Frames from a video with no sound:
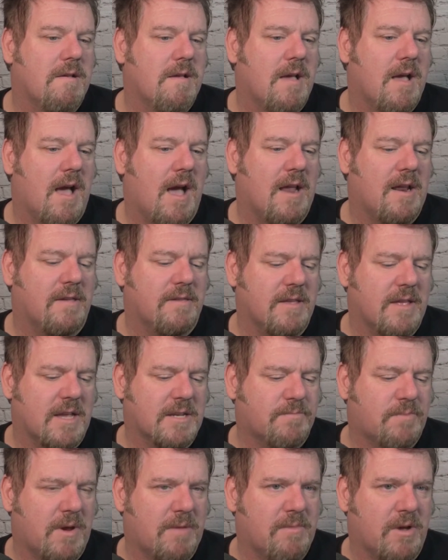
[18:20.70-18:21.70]
I think
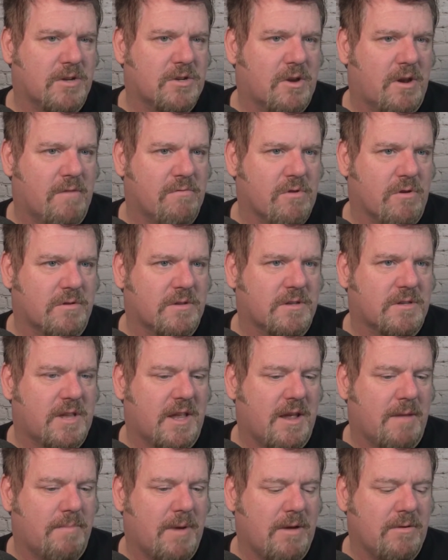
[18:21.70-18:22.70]
that's pretty much all I've got to
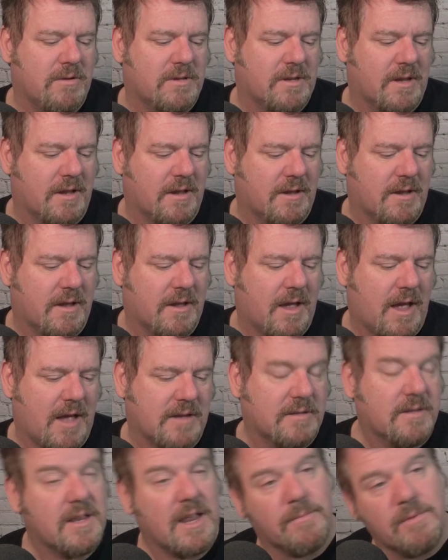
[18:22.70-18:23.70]
say about it.
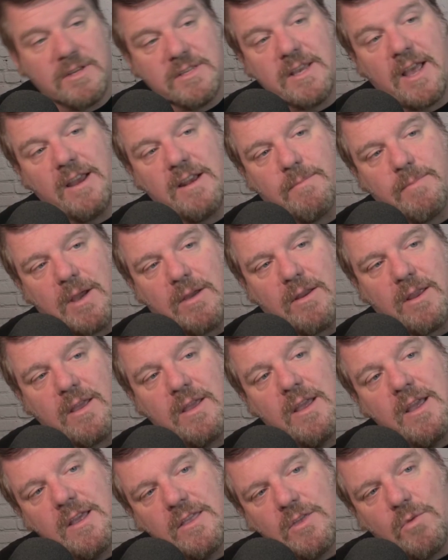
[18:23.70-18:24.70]
As I say, I'm excited about it.
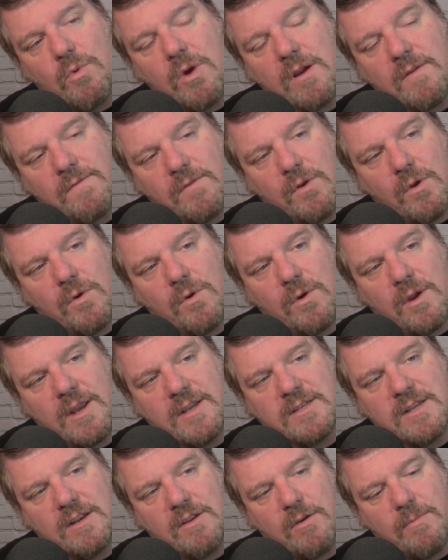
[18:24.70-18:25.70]
The workflow
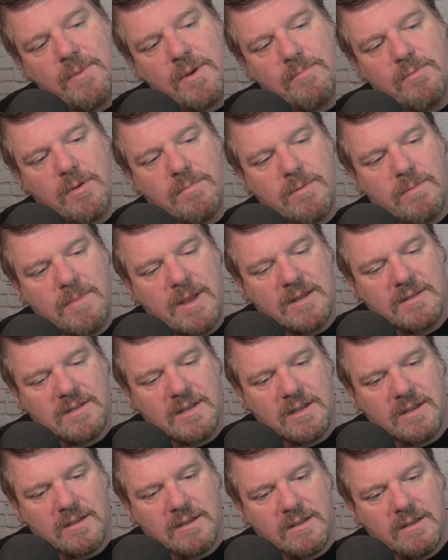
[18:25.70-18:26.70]
is a little bit
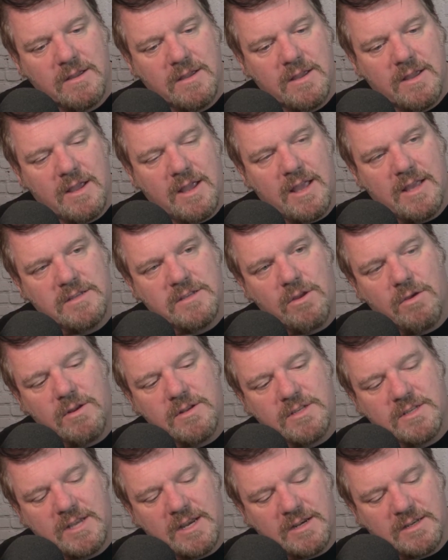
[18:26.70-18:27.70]
problematic. It's not
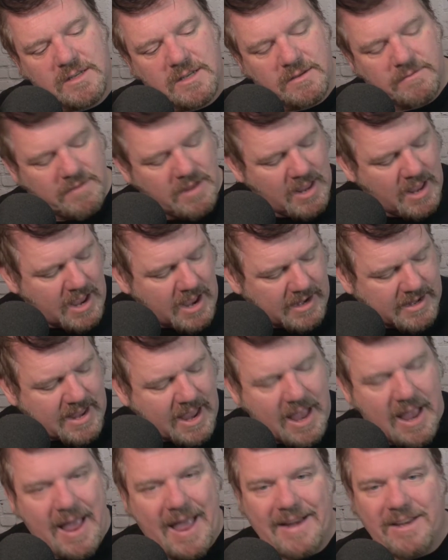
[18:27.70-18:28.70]
instinctive. I
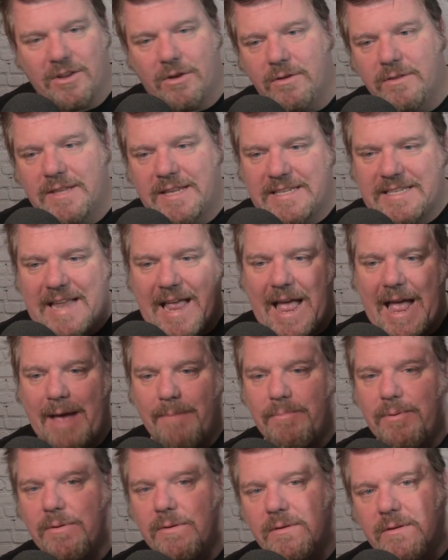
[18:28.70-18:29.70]
can't edit on this
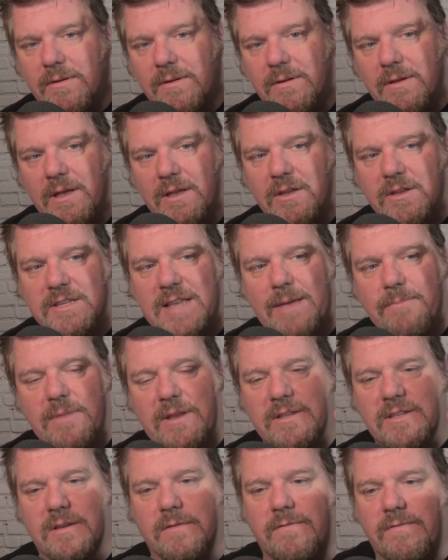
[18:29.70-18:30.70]
app because I'm
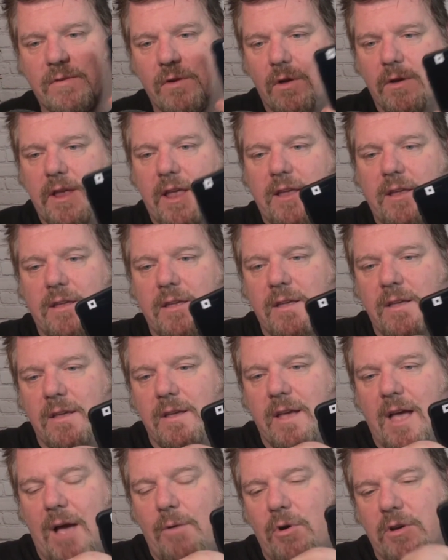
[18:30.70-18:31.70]
into vlogging.
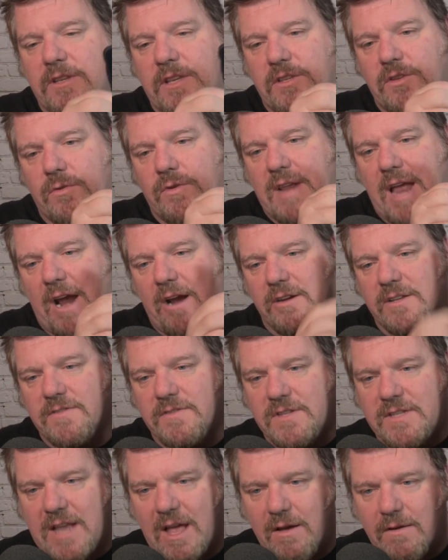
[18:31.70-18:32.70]
I want to do narrative
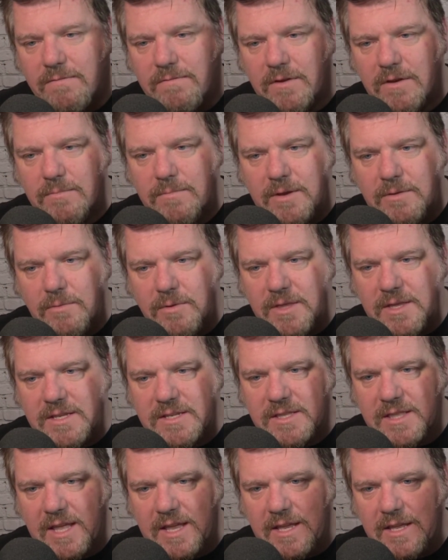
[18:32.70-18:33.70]
style filming with this
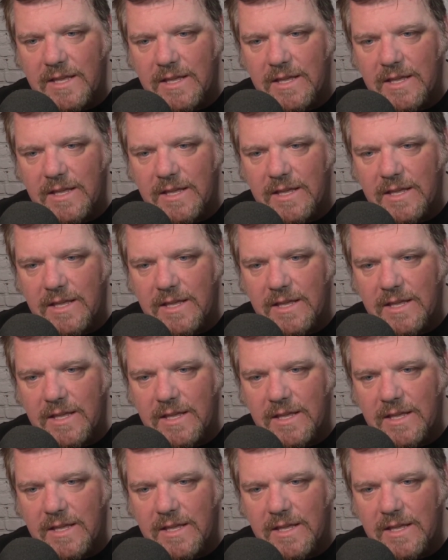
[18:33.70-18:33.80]
thing.